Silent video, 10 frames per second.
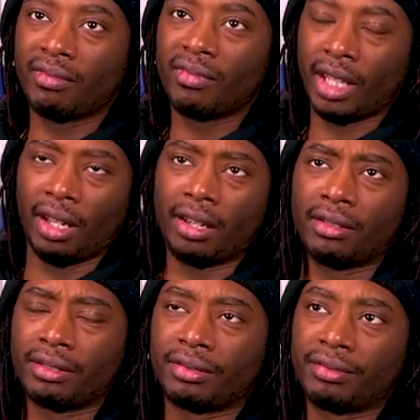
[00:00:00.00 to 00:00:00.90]

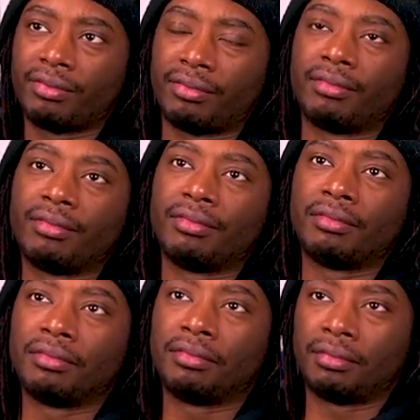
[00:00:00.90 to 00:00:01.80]

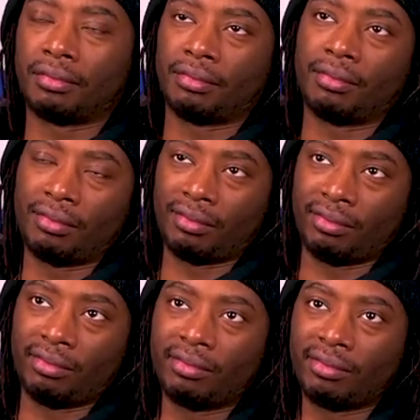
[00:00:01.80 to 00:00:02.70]

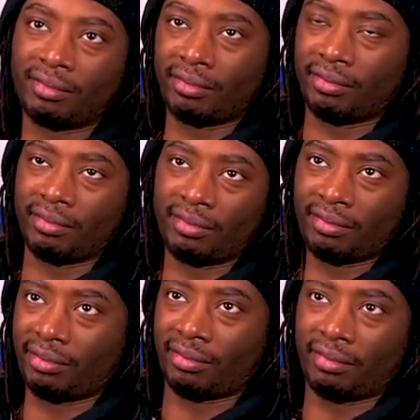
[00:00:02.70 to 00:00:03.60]

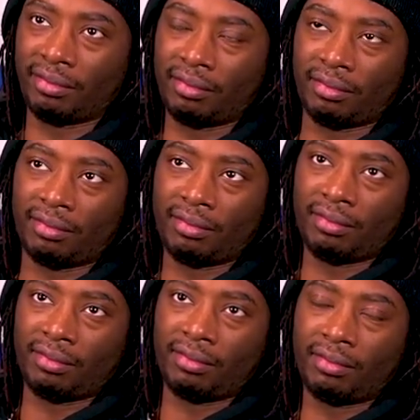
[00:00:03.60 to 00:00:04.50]

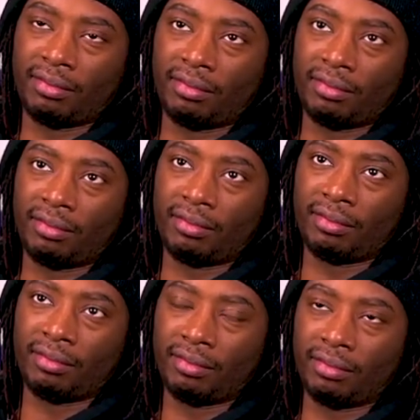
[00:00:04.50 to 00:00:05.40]

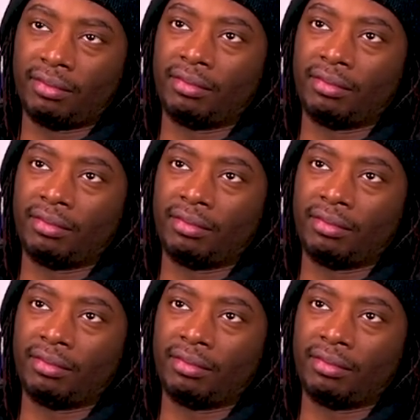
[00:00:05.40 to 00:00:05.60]
No words are spoken by the person on screen.